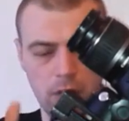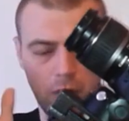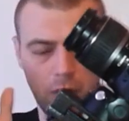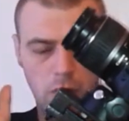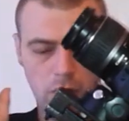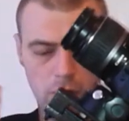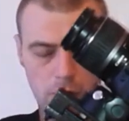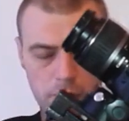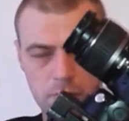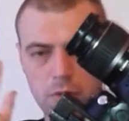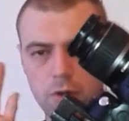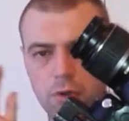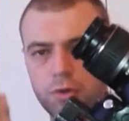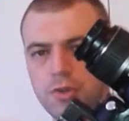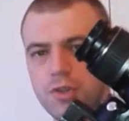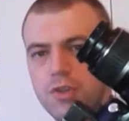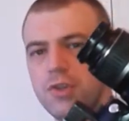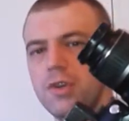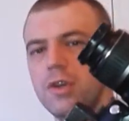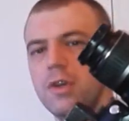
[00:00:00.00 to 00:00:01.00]
or
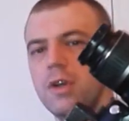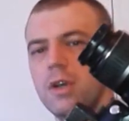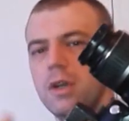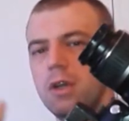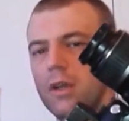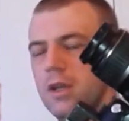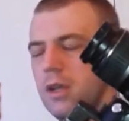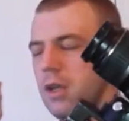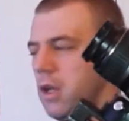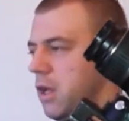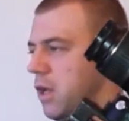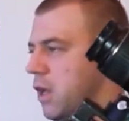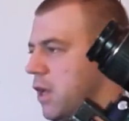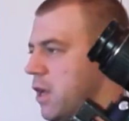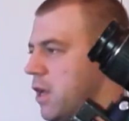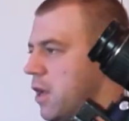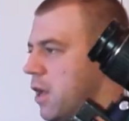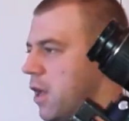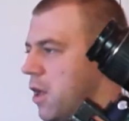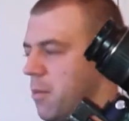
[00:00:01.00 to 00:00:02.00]
much uh,
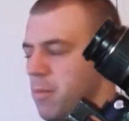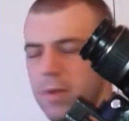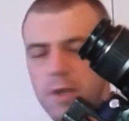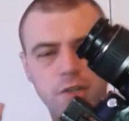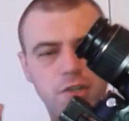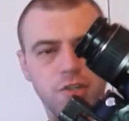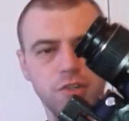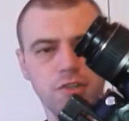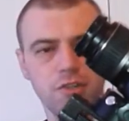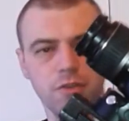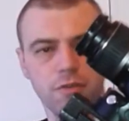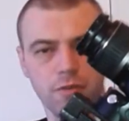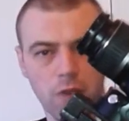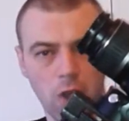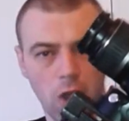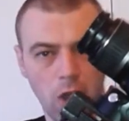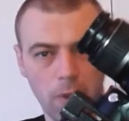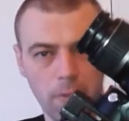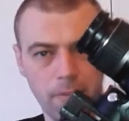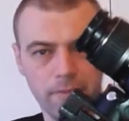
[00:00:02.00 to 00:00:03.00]
uh, pictures you've
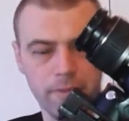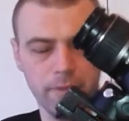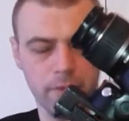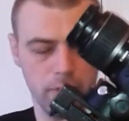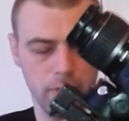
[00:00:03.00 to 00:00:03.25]
got.